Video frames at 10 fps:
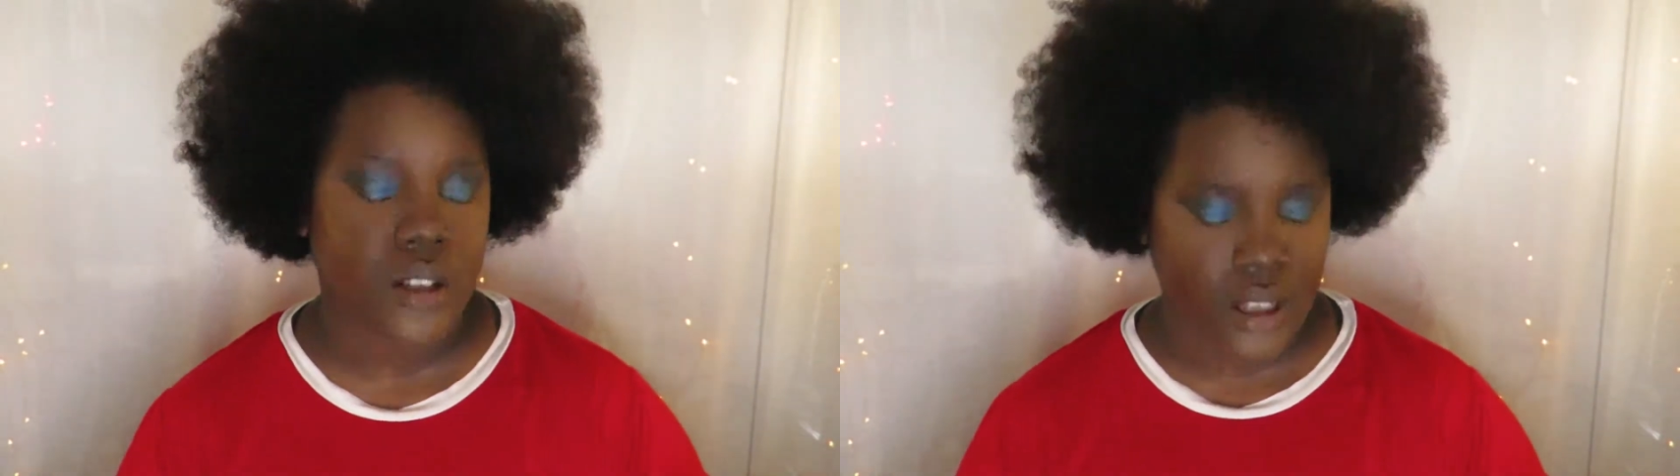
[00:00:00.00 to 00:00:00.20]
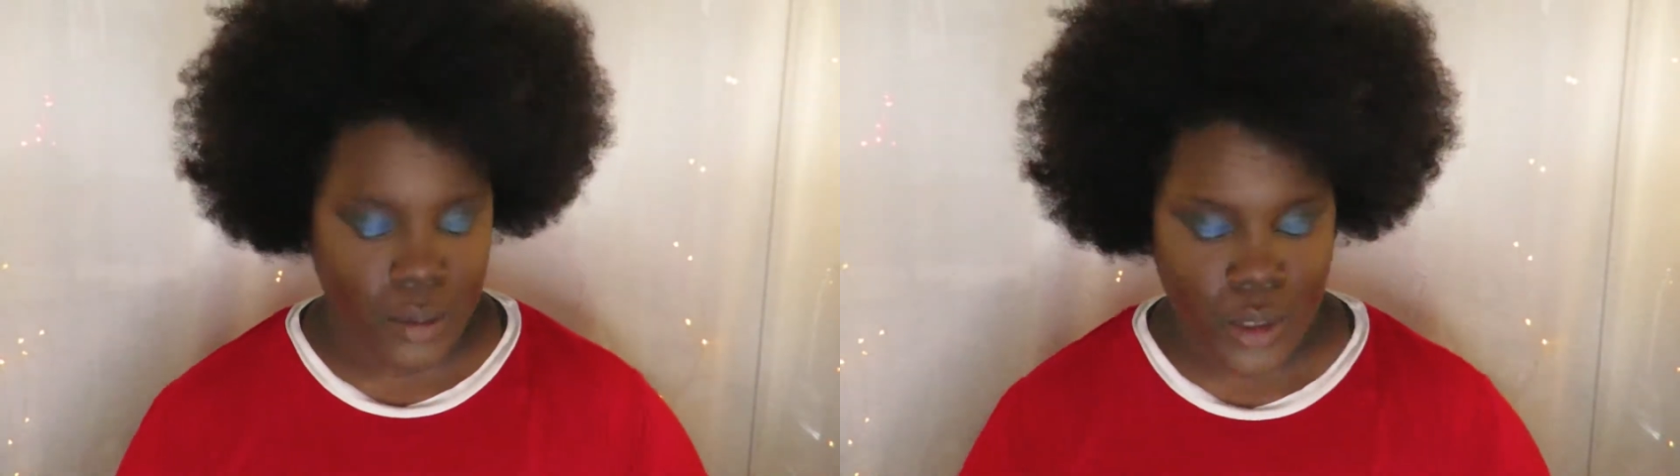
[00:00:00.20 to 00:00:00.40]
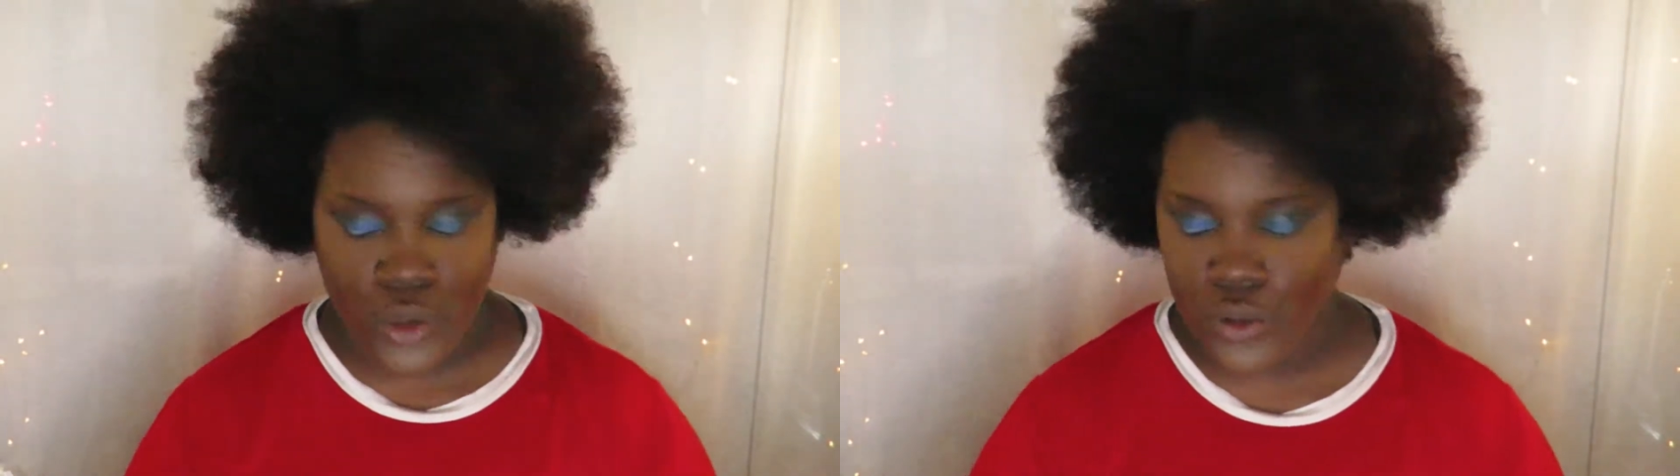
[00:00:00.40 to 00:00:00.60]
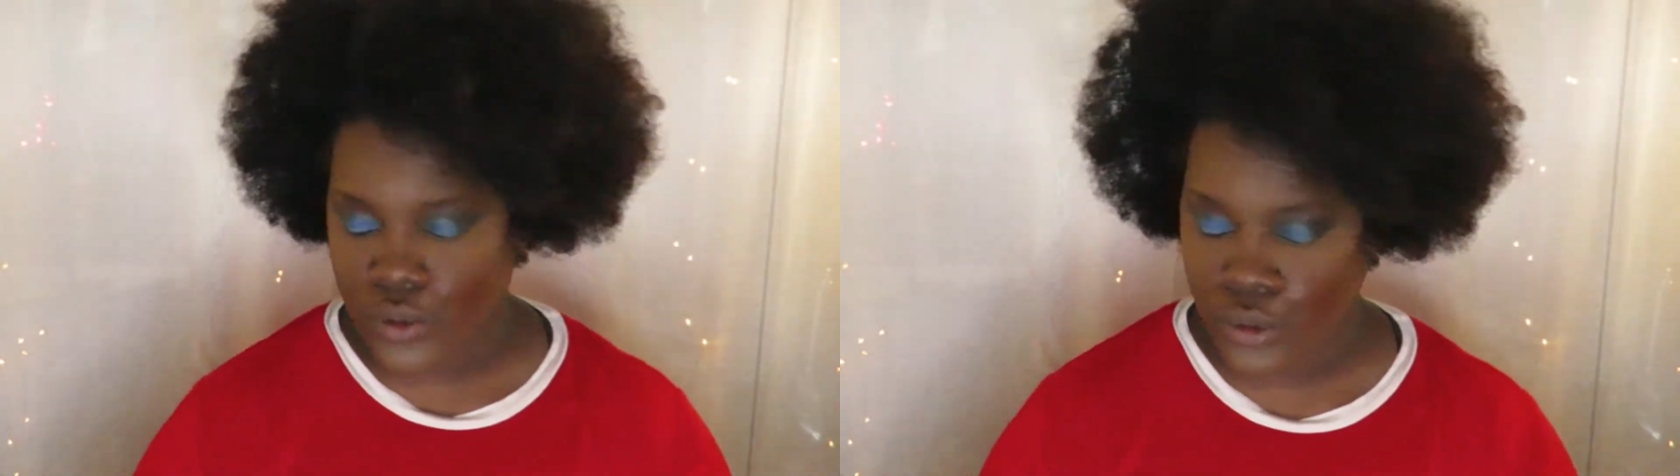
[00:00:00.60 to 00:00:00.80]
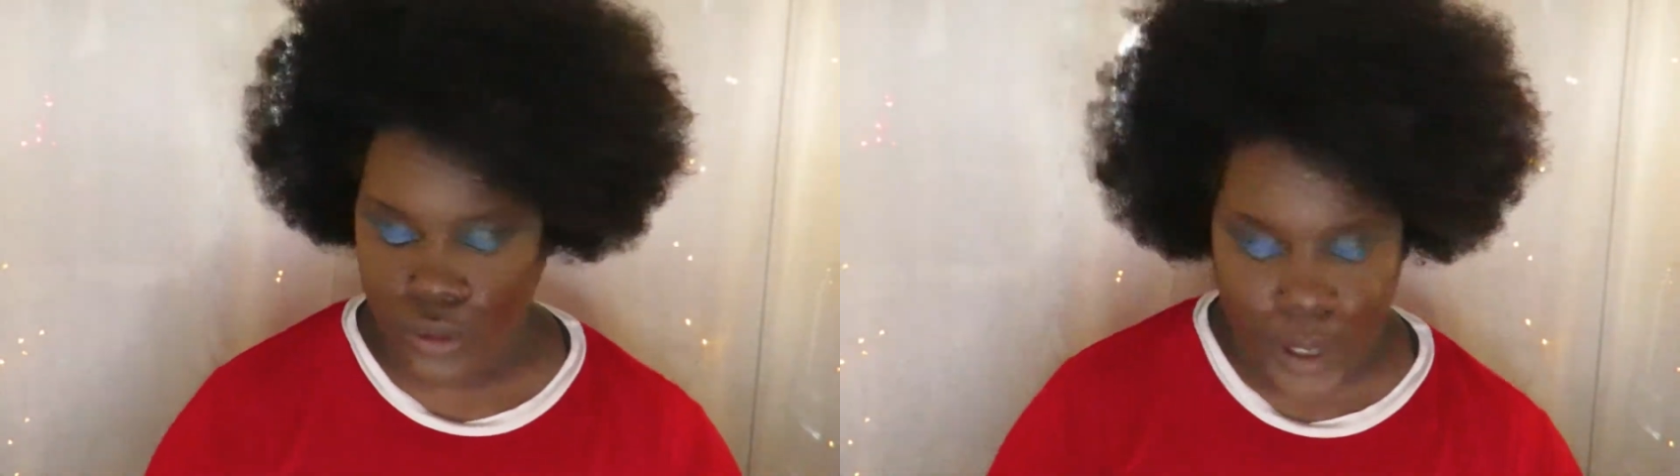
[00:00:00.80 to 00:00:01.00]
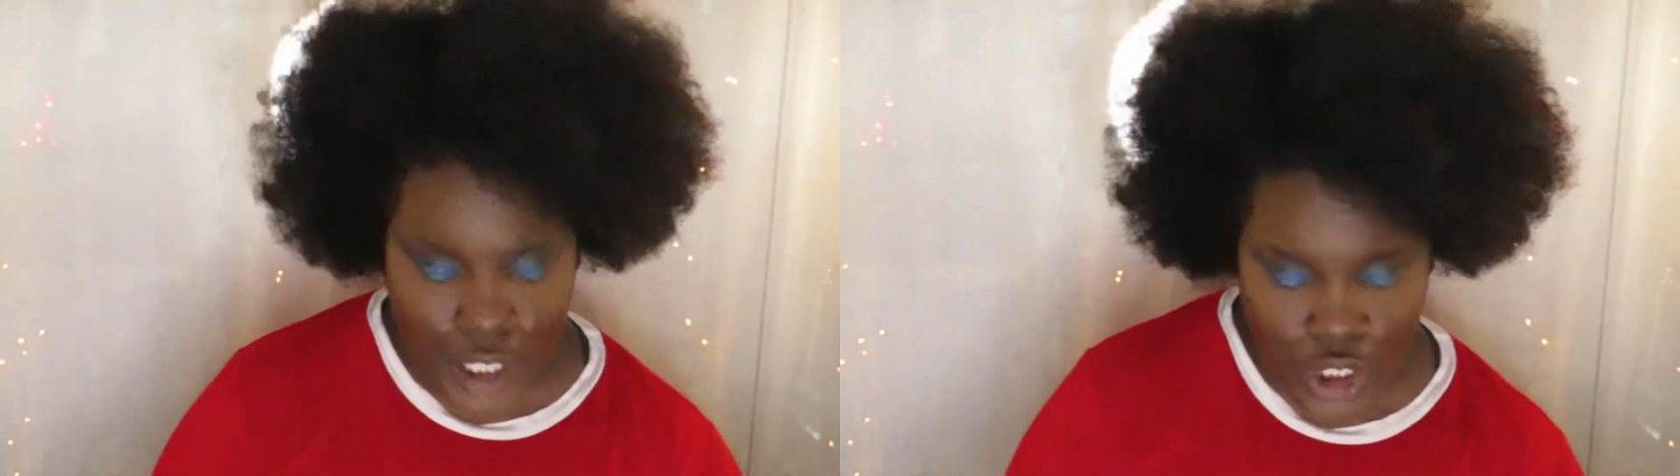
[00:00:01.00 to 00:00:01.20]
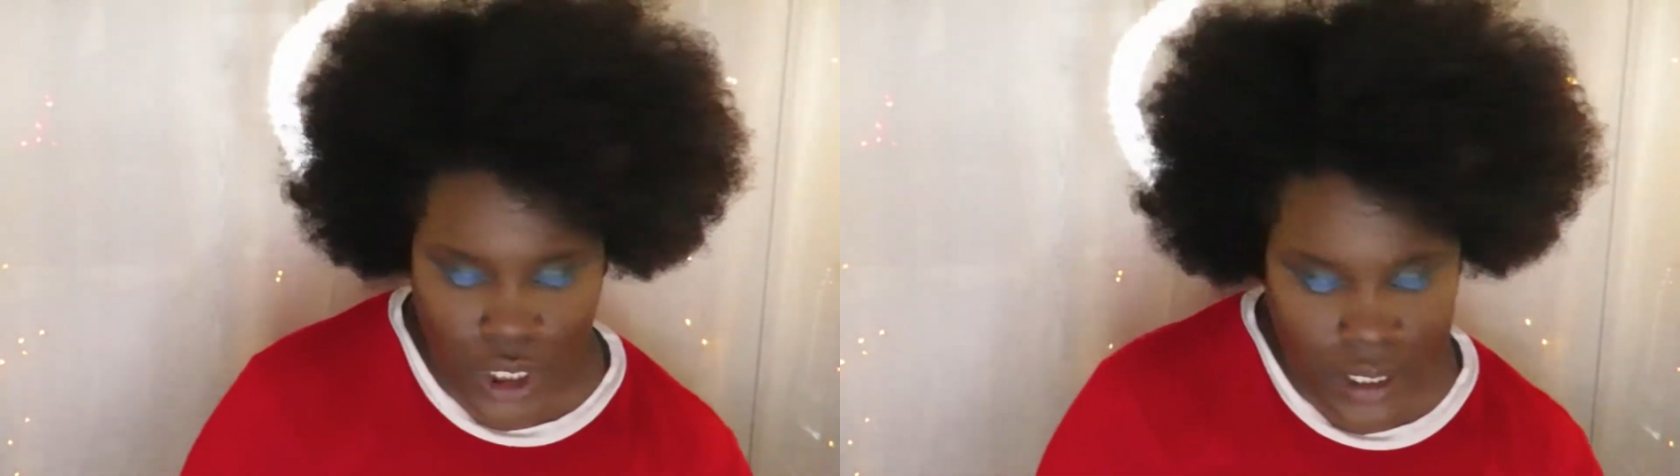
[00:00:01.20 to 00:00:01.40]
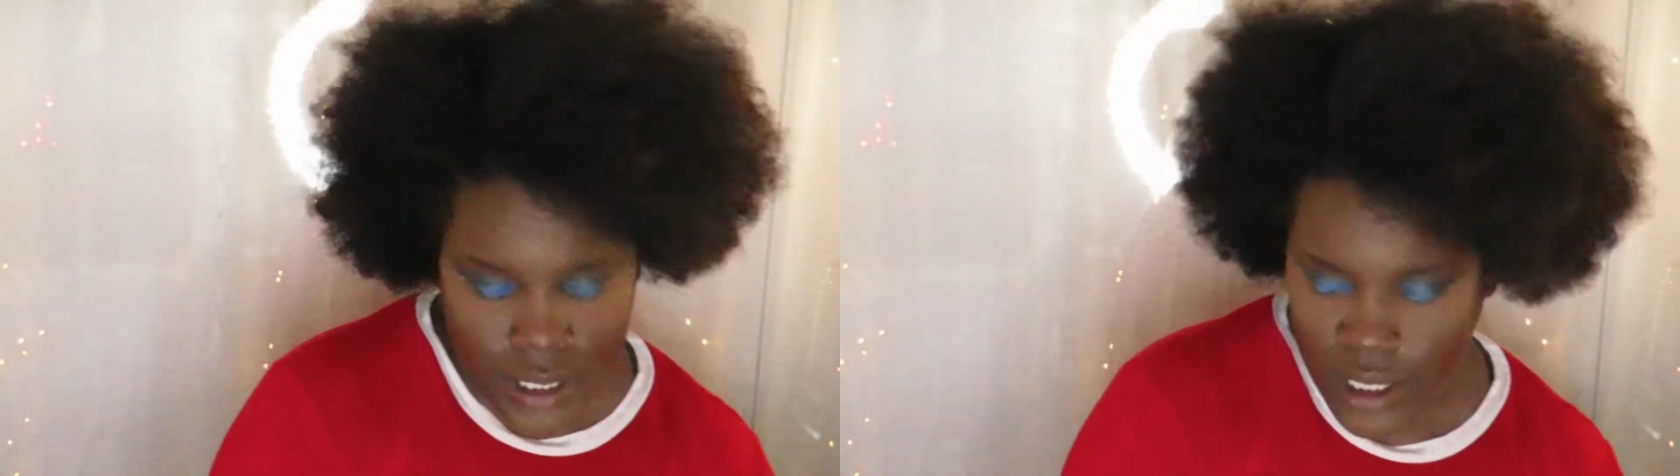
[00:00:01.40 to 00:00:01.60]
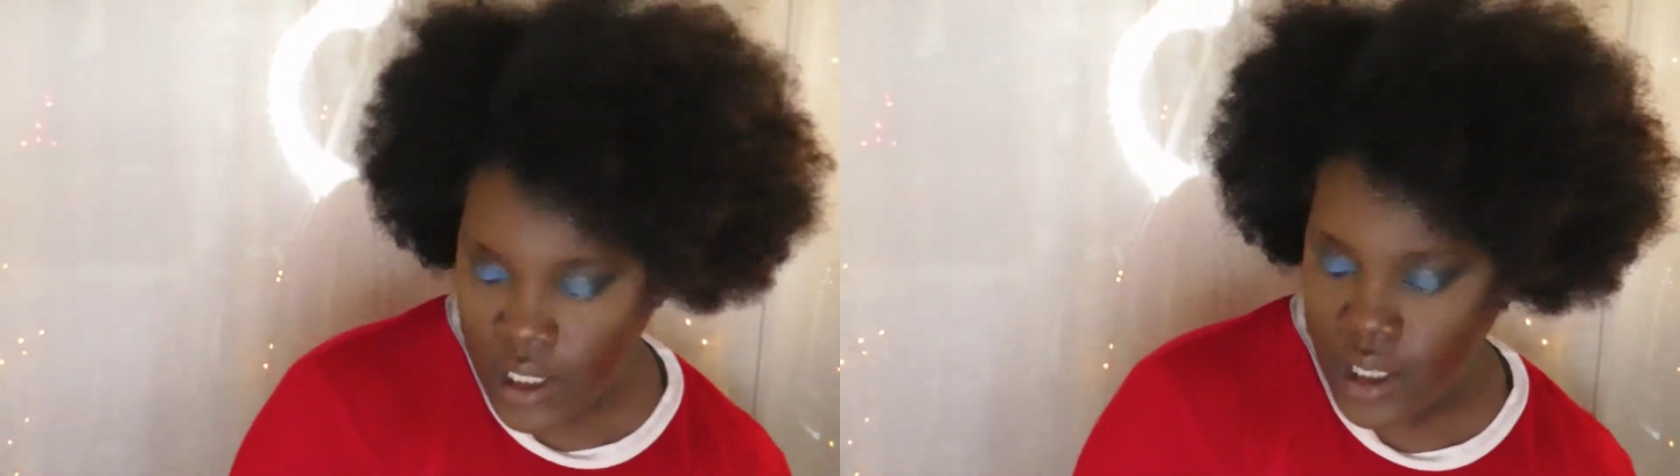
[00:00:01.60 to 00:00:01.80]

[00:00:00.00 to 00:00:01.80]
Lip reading: It's coming to fruition.